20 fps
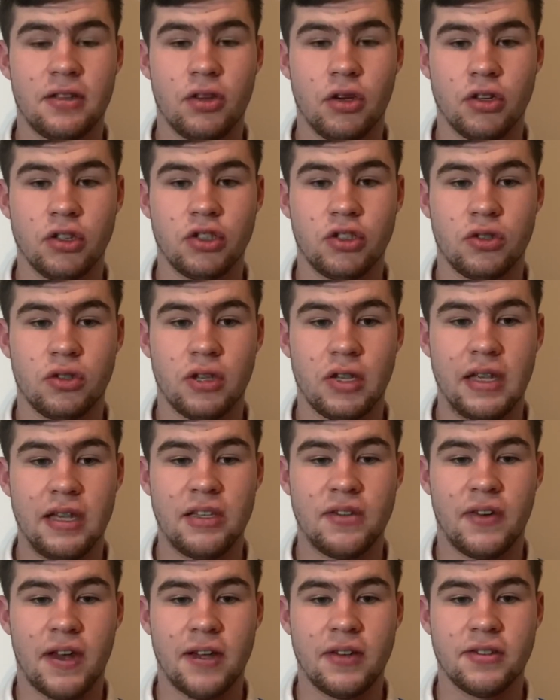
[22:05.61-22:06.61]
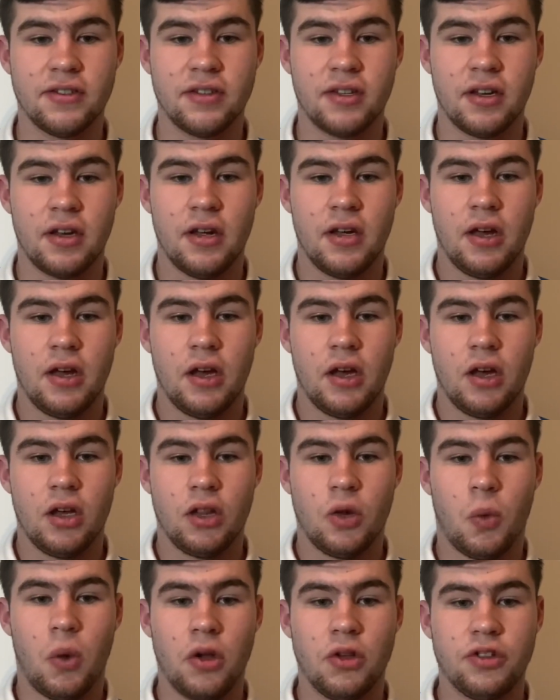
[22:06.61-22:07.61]
Those Leeds fans,
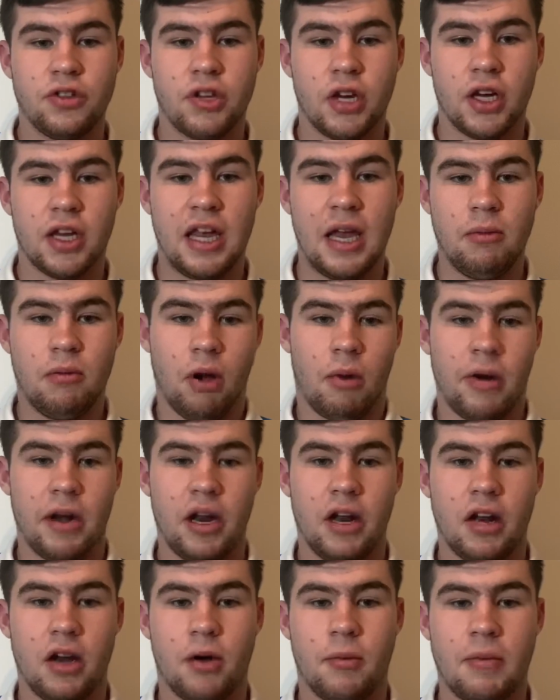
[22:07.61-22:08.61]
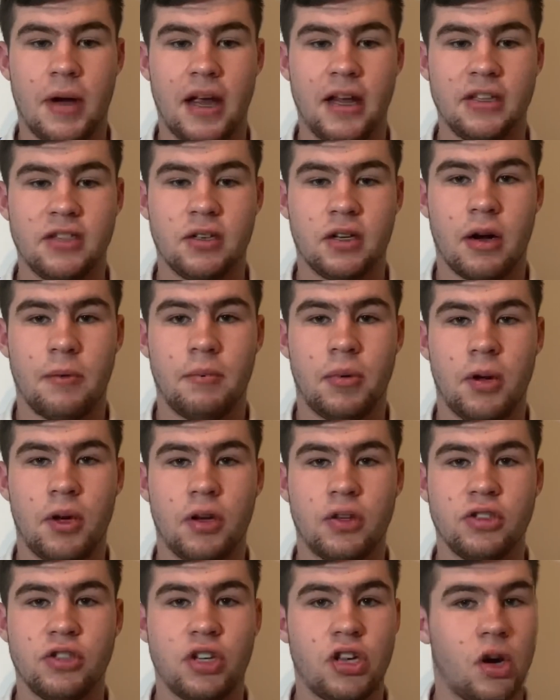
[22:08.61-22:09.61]
the ones that keep commenting on my Instagram
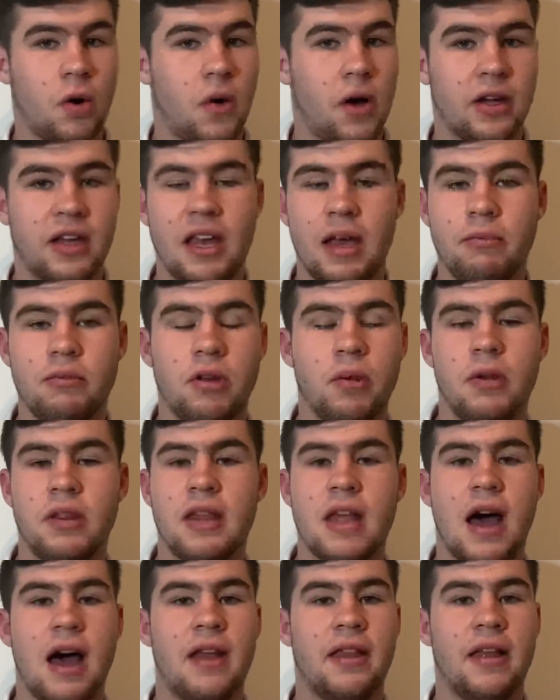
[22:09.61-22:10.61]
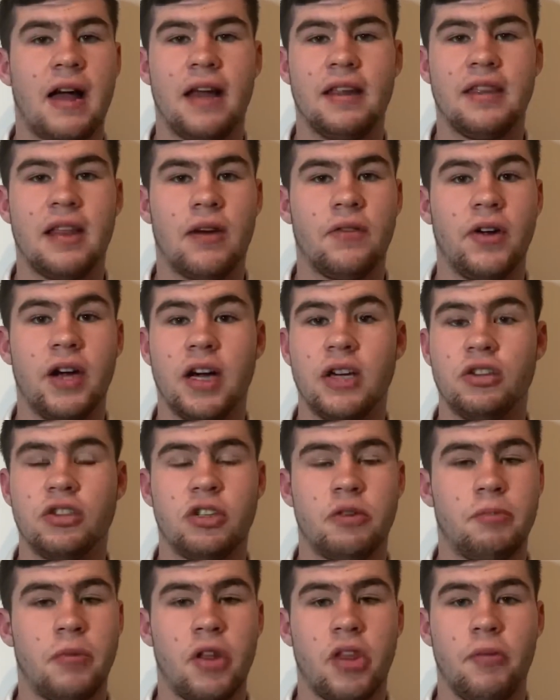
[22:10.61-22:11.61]
post. You know what? Keep doing that. That really
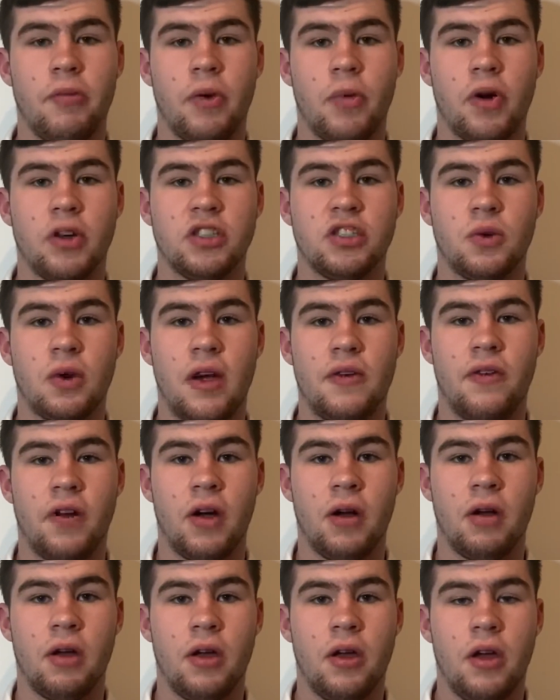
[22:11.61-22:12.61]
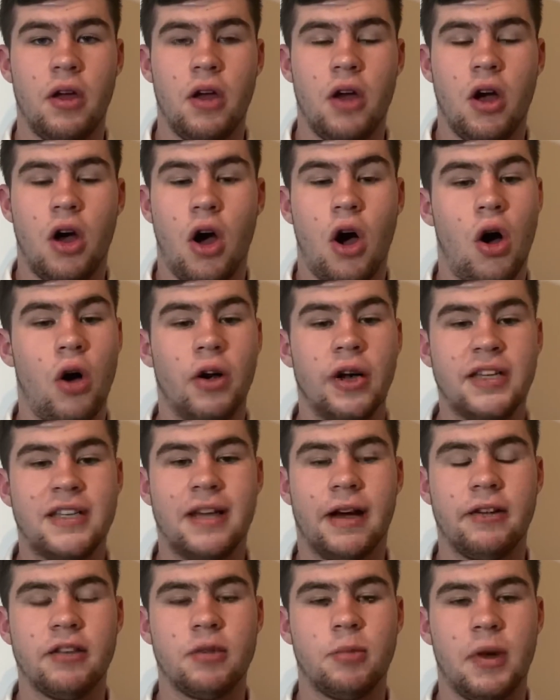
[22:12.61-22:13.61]
doesn't bother me whatsoever. All it
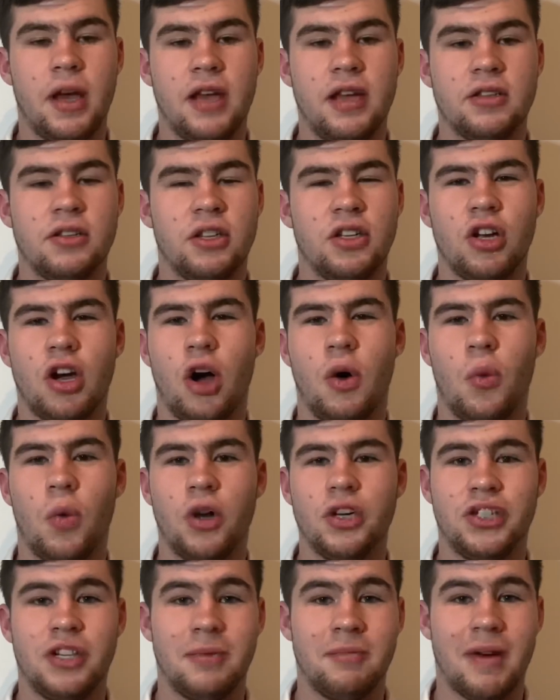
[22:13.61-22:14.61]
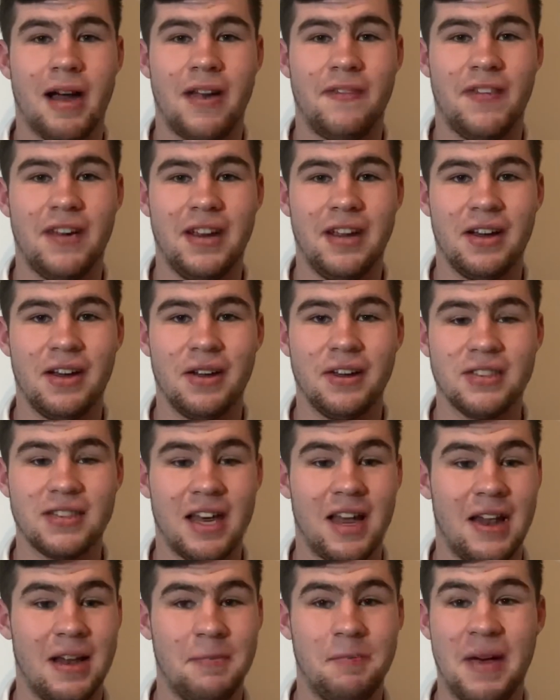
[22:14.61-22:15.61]
tells me is that you're watching my videos
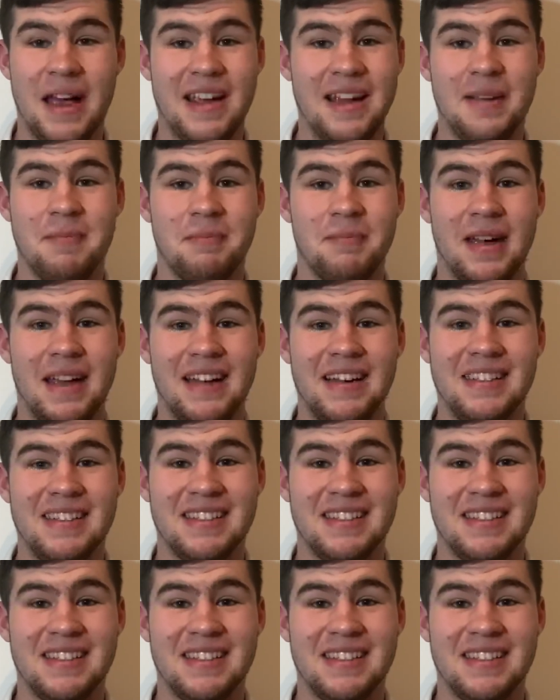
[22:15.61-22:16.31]
and paying me.